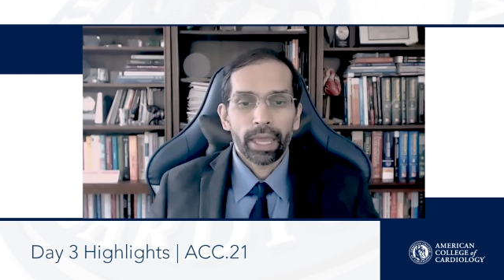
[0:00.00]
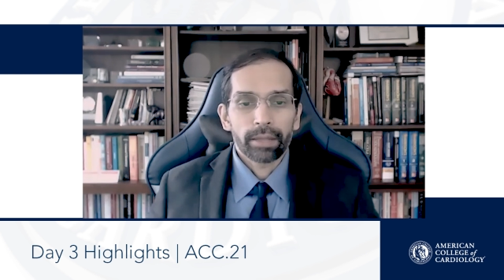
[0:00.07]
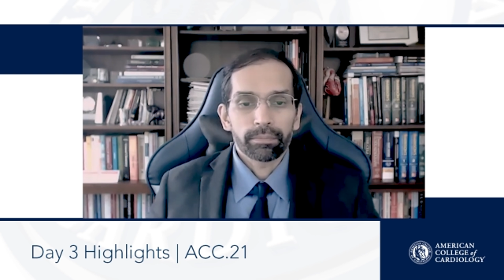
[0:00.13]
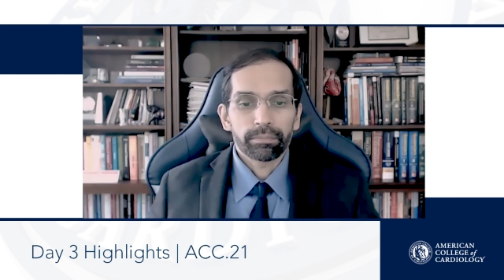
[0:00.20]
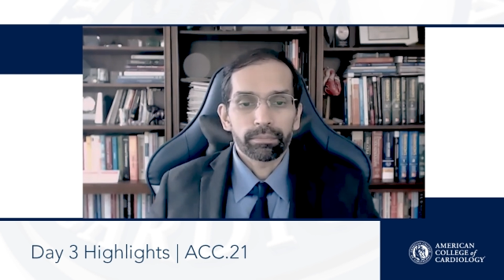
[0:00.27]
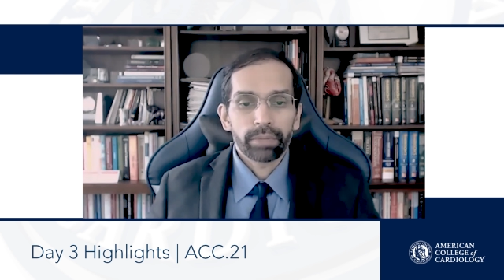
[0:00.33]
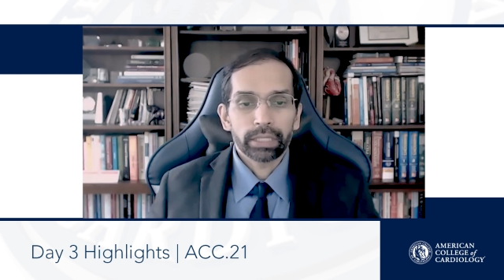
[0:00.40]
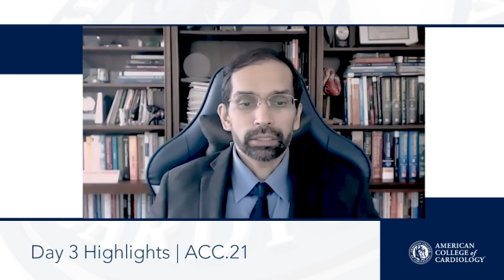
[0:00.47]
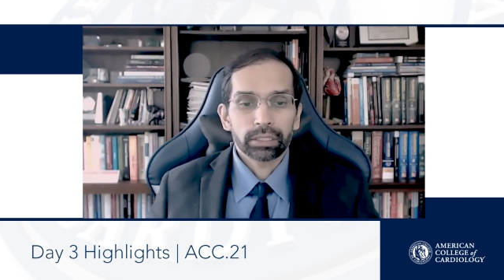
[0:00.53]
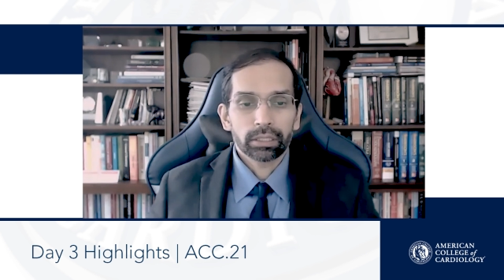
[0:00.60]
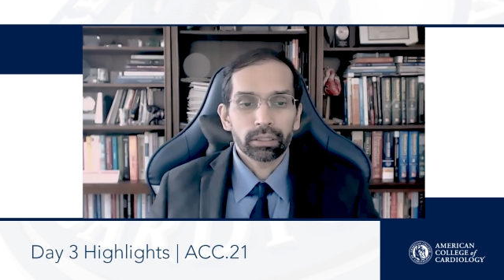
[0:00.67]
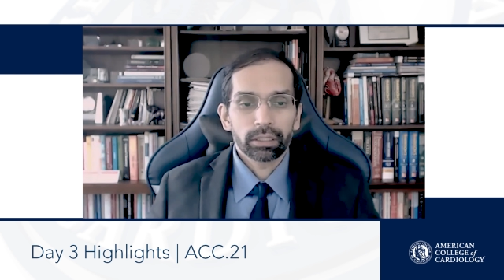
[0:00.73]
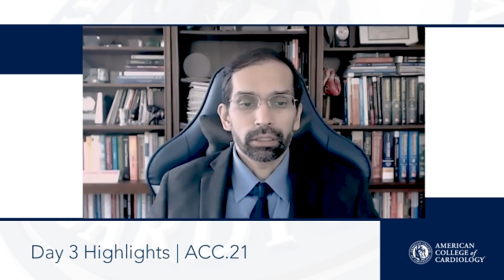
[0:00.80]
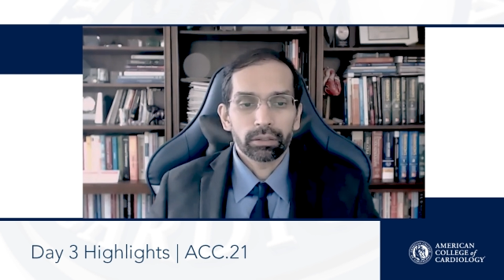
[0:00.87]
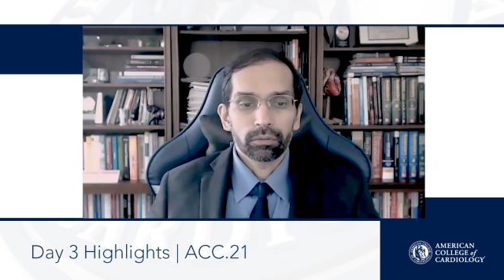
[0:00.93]
And
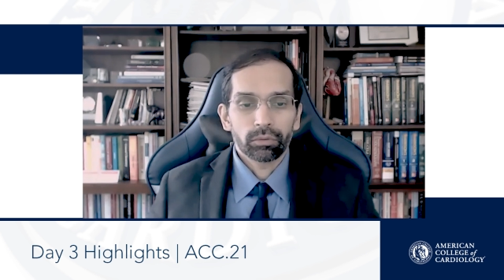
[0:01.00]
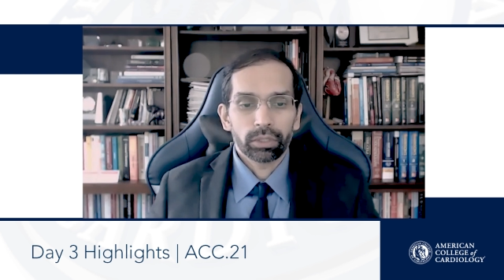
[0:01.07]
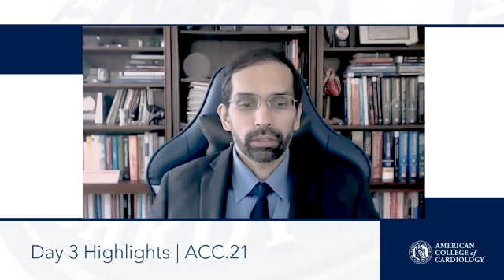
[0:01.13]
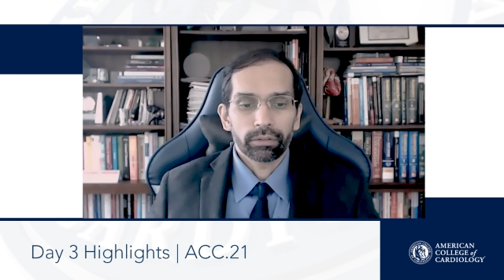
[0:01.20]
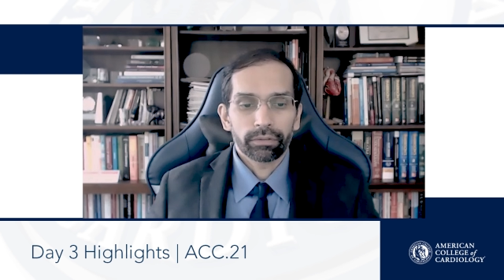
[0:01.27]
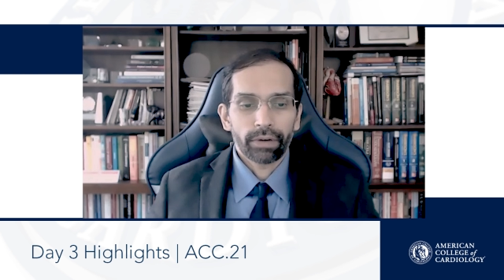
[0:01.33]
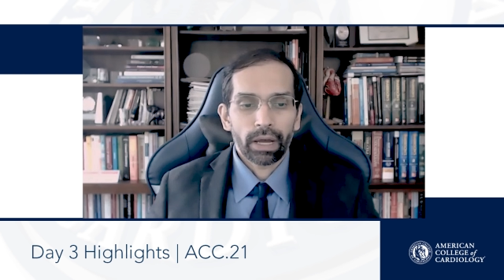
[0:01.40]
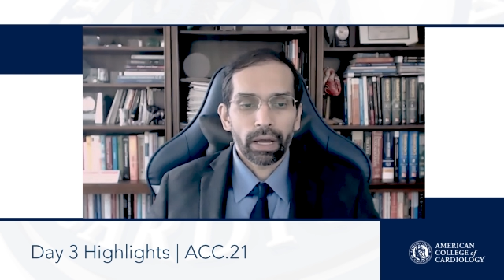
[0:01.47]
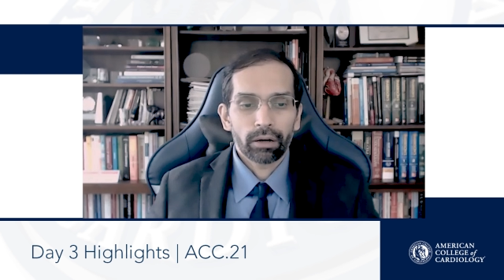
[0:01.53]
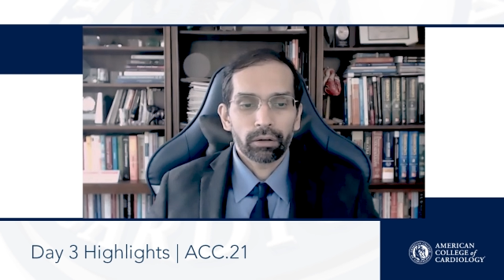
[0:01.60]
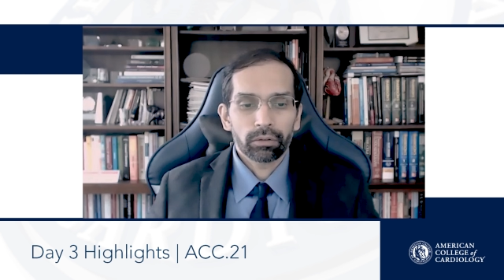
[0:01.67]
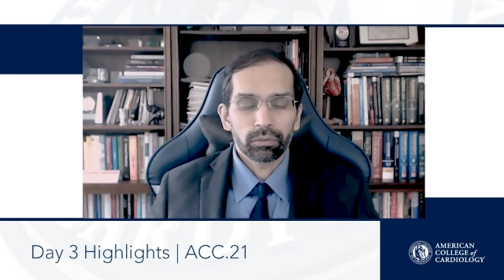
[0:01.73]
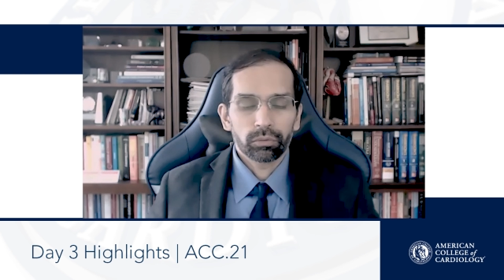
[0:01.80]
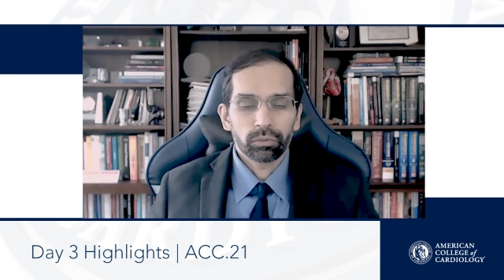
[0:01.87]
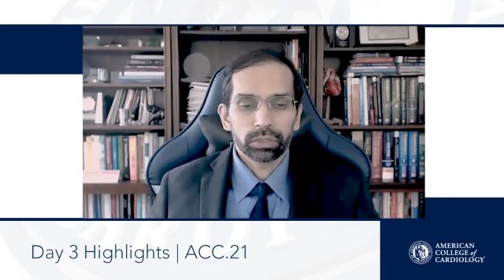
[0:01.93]
basically what it
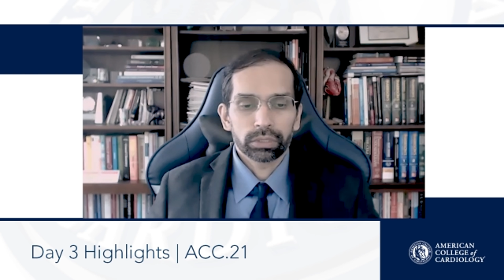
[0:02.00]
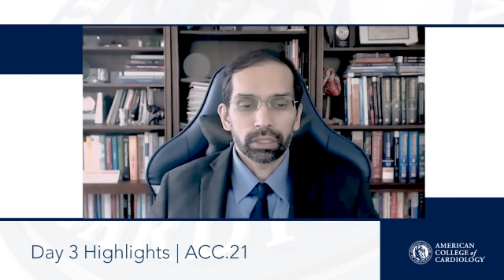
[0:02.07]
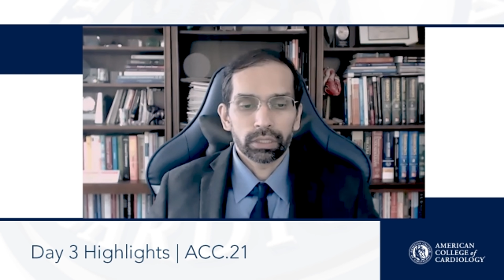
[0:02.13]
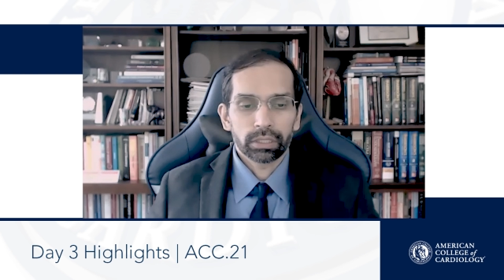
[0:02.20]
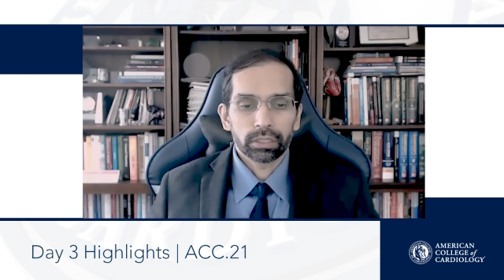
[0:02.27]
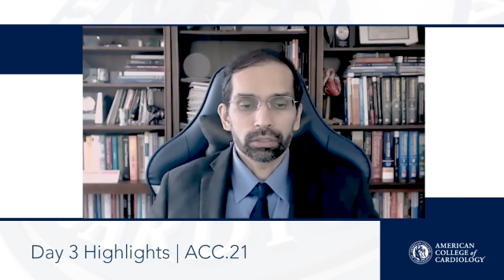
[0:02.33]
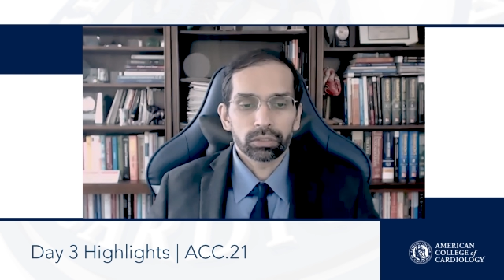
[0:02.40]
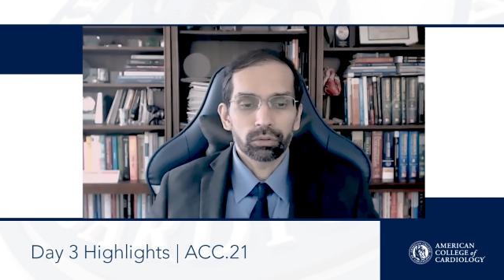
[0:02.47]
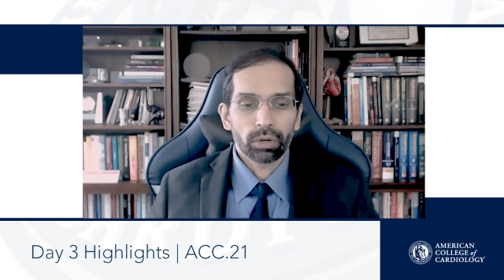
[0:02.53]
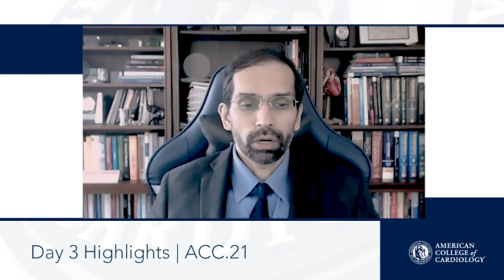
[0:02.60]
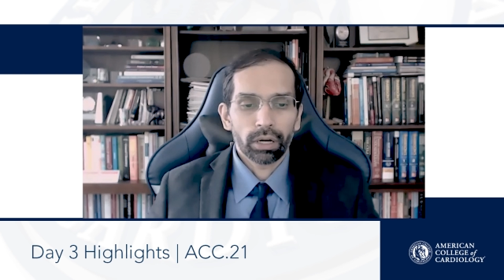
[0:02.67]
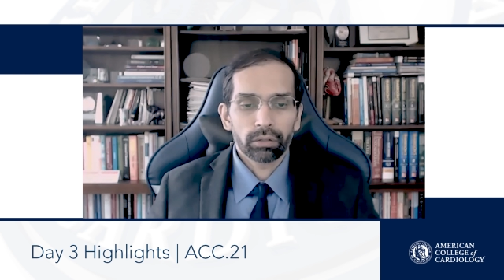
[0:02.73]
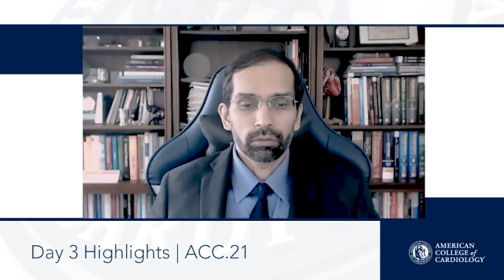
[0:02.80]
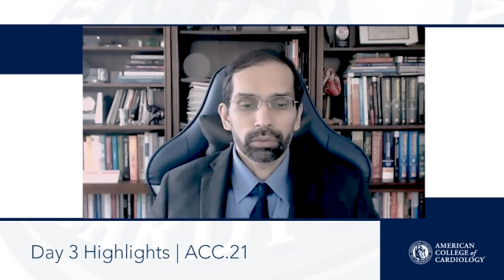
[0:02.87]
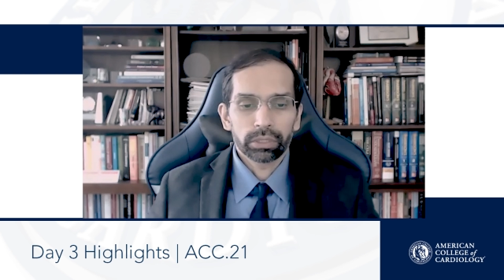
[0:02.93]
found was that this
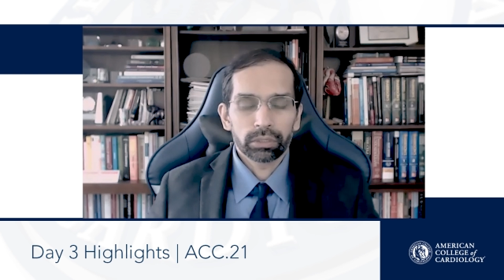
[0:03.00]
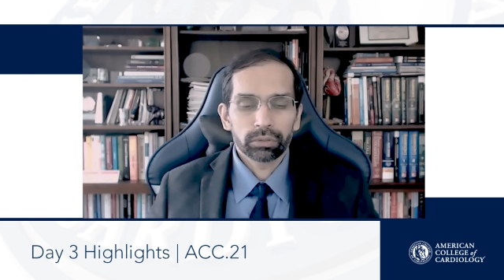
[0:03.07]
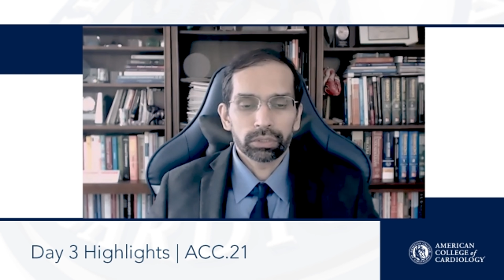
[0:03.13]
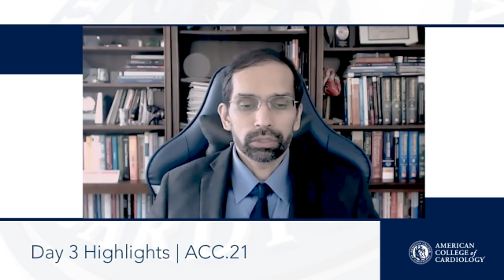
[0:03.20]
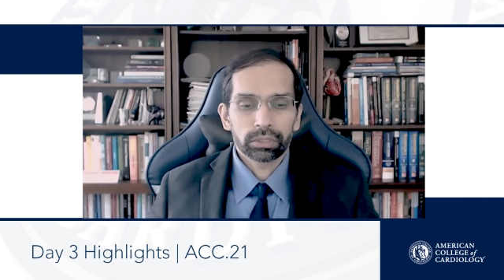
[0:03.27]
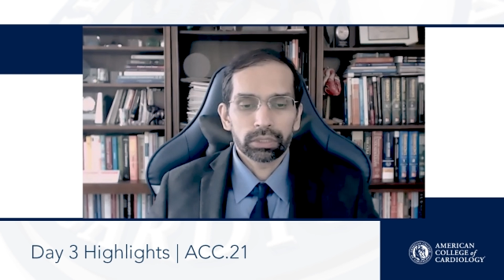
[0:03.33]
drug reduced